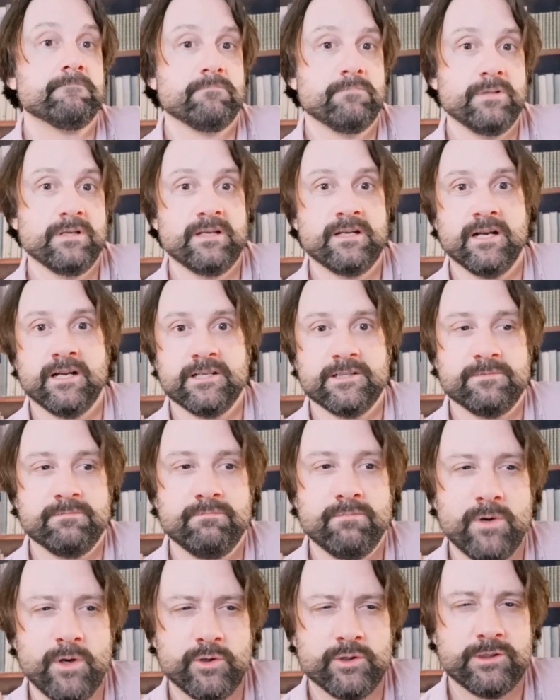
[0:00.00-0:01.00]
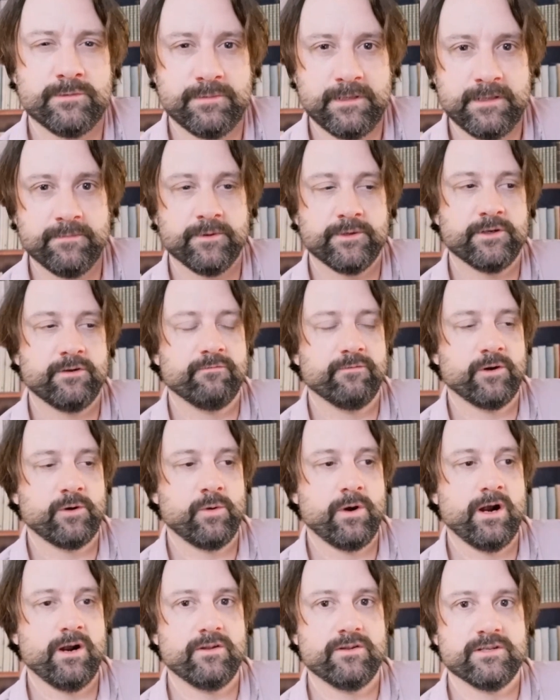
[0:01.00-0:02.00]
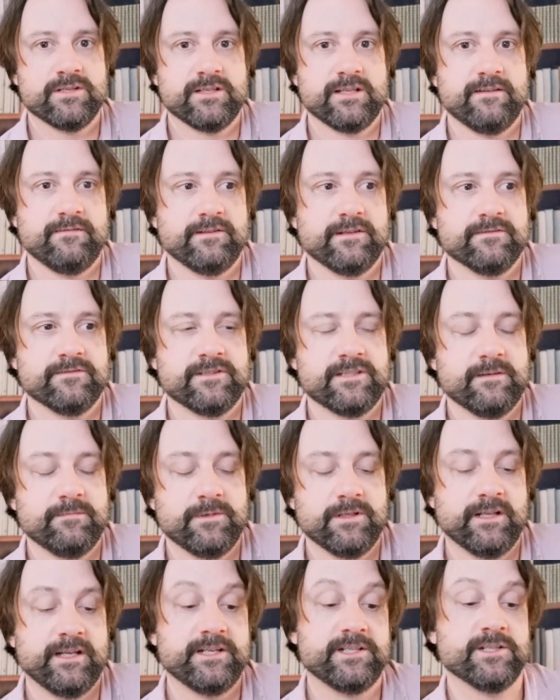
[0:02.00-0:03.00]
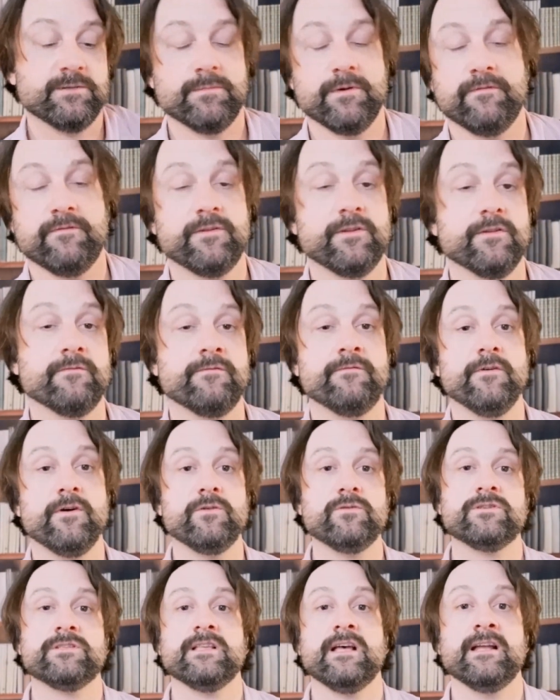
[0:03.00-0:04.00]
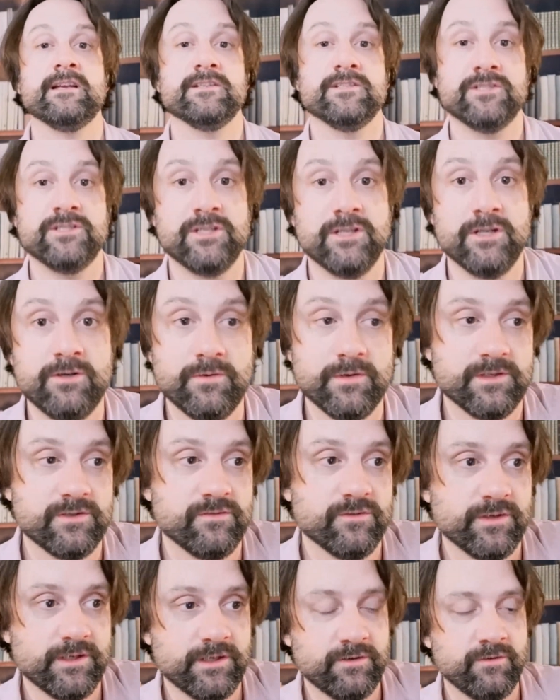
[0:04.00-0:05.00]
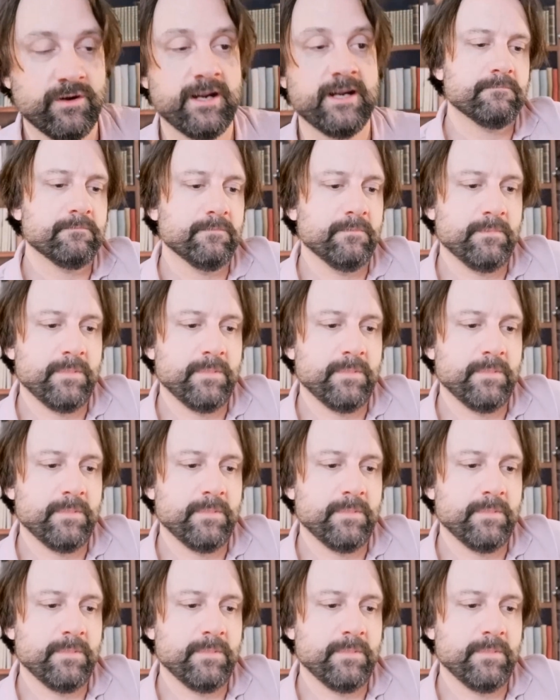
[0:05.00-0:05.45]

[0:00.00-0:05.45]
because most people don't require this level of stimulation, but for the folks that do, it's really great.